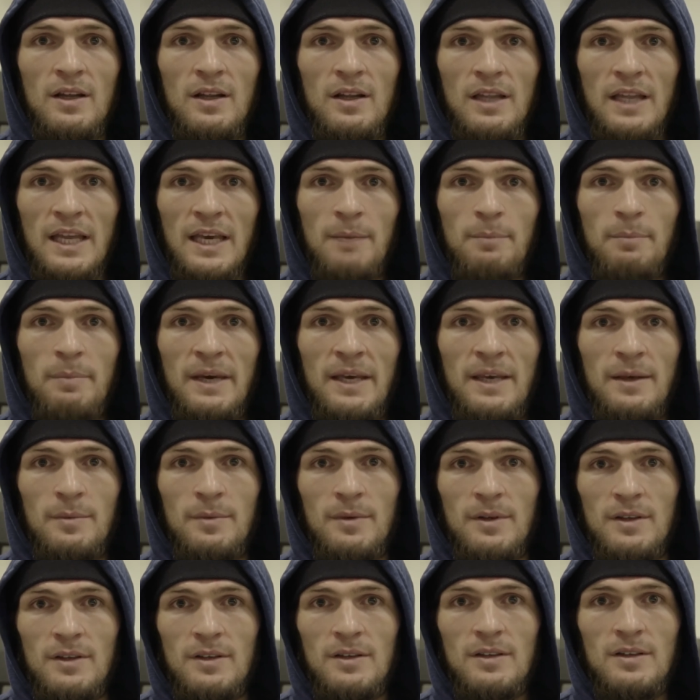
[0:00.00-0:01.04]
like baby.
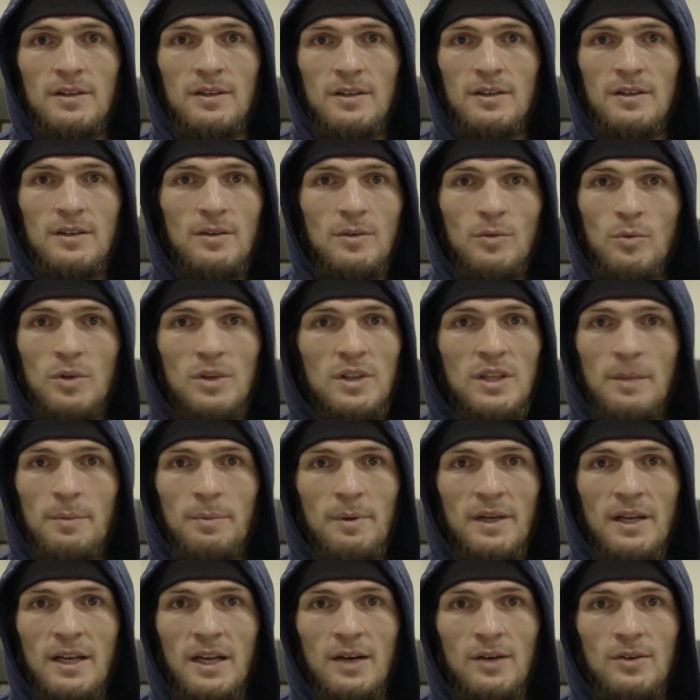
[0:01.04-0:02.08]
What
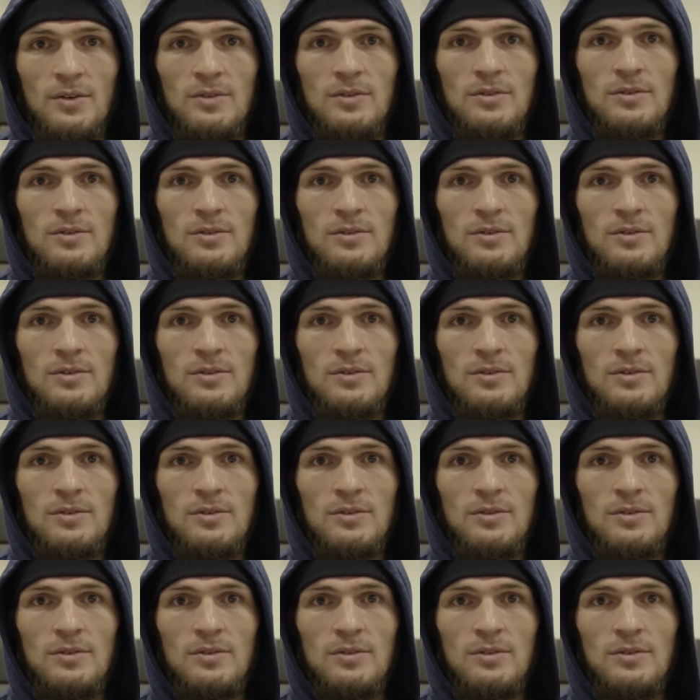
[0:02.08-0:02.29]
happened now?